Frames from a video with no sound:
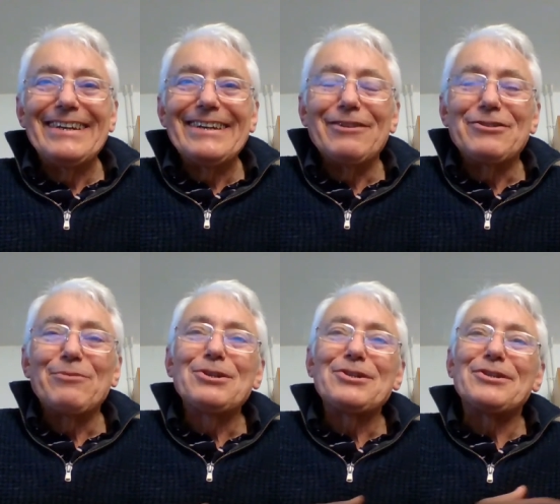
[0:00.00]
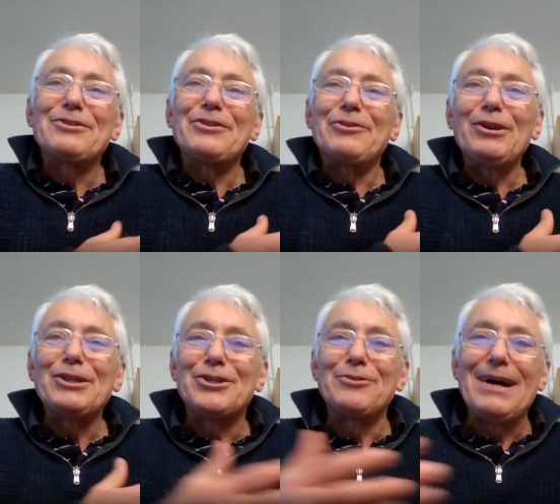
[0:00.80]
you know. So what is the, the
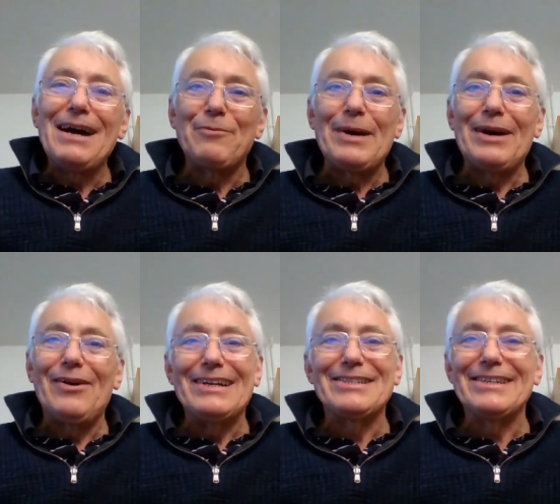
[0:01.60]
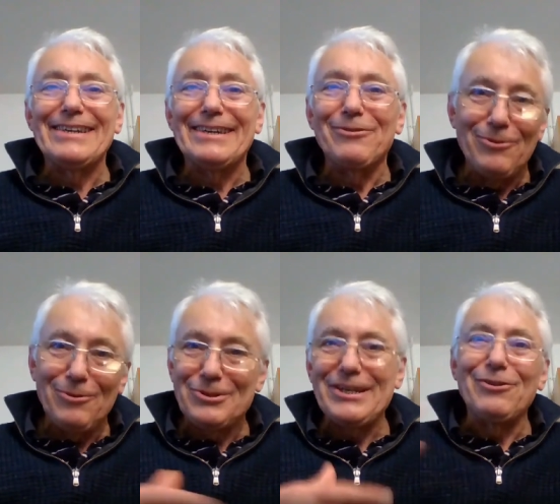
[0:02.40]
knowledge you have about IT or,
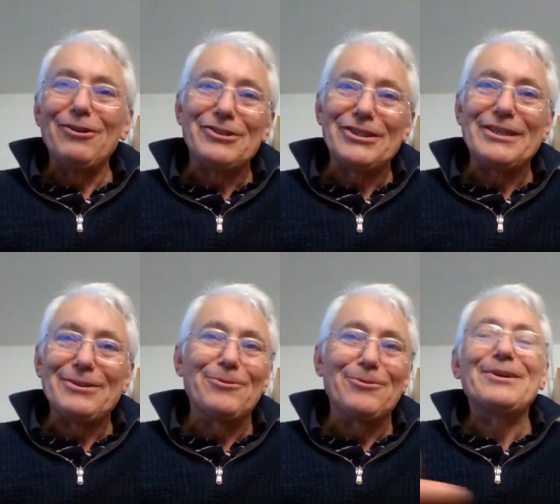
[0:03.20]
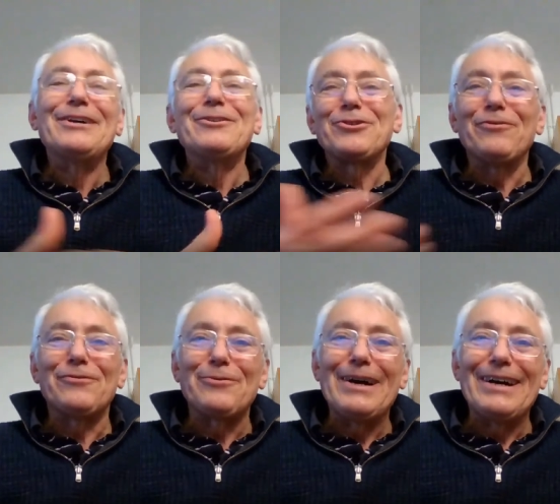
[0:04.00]
or technology or
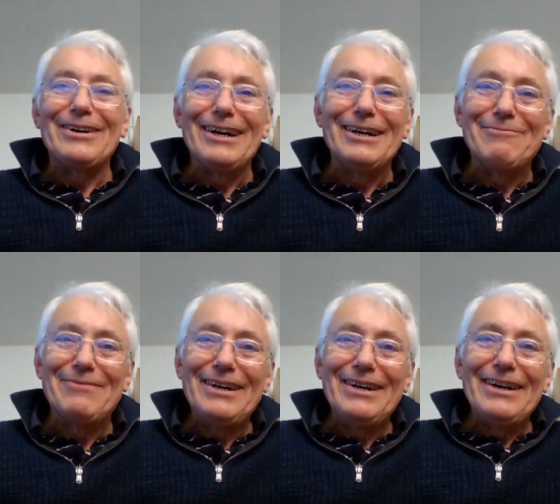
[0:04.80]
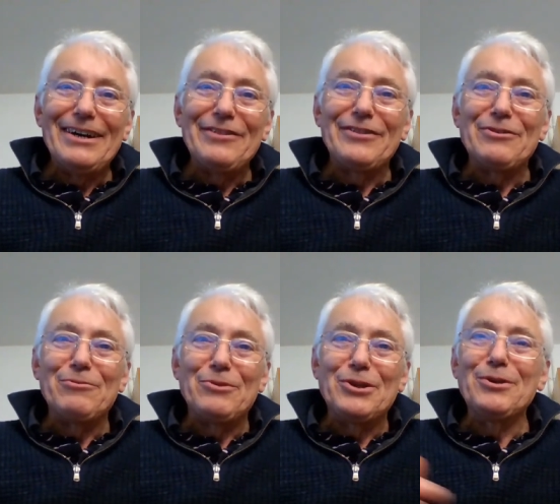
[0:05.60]
software um, uh, that
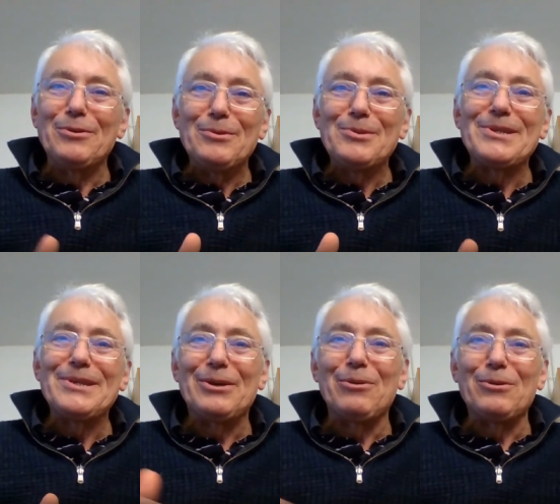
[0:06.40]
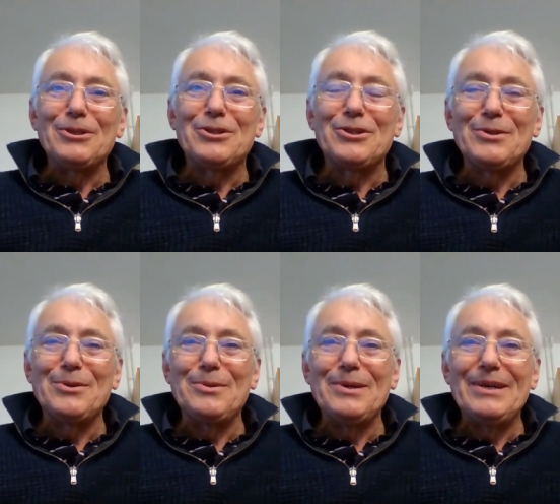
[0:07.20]
you use in order
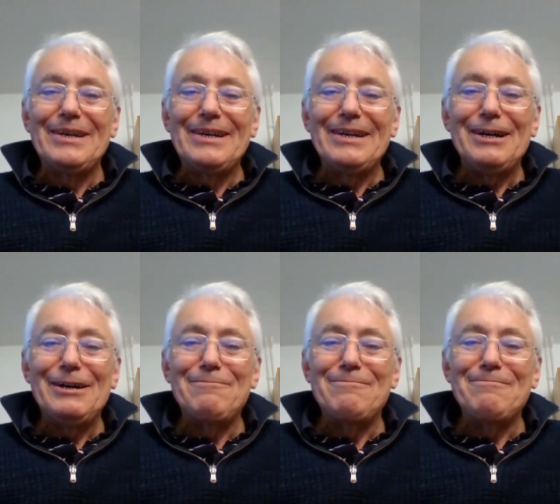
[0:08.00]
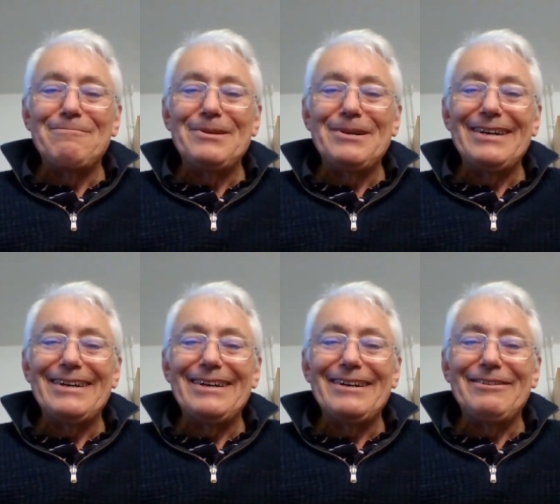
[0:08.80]
to um,
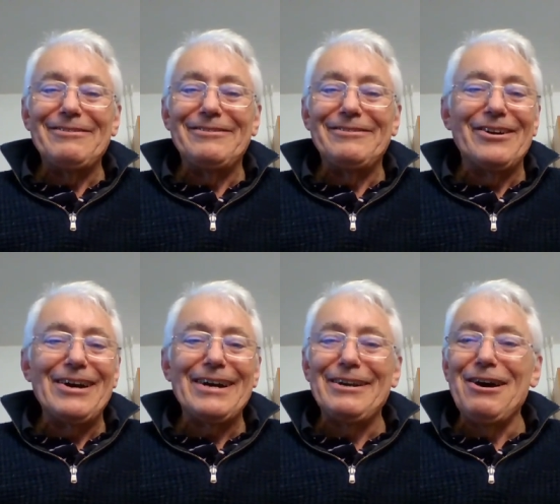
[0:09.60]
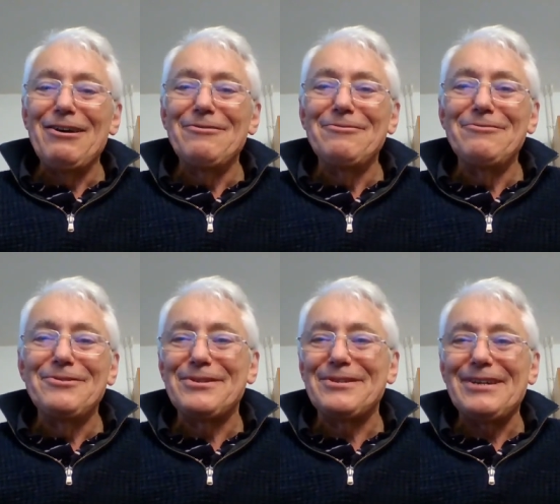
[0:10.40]

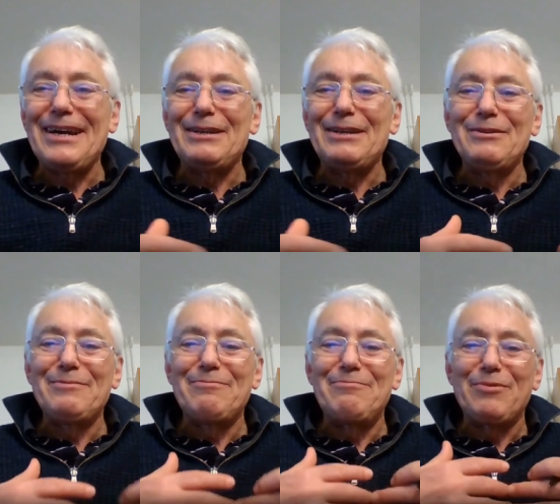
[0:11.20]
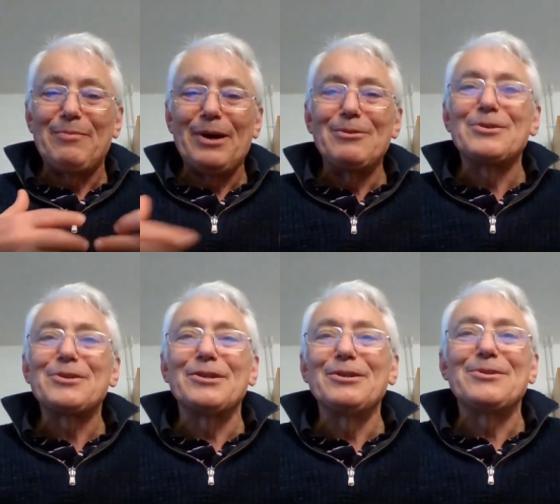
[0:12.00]
diagnose and
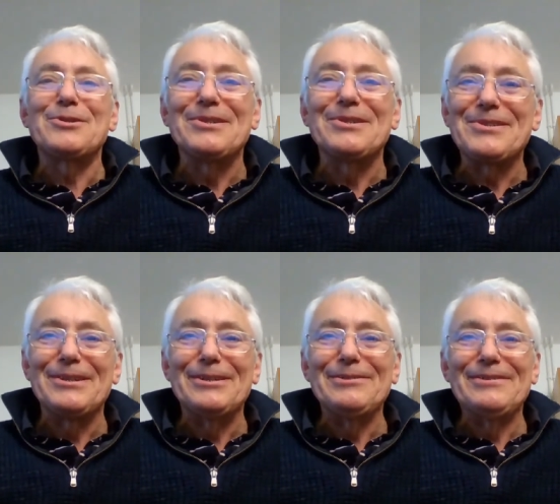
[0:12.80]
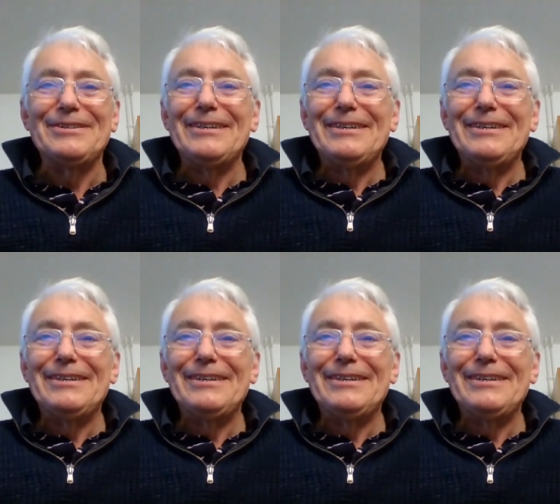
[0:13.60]
propose solutions? You know. Good,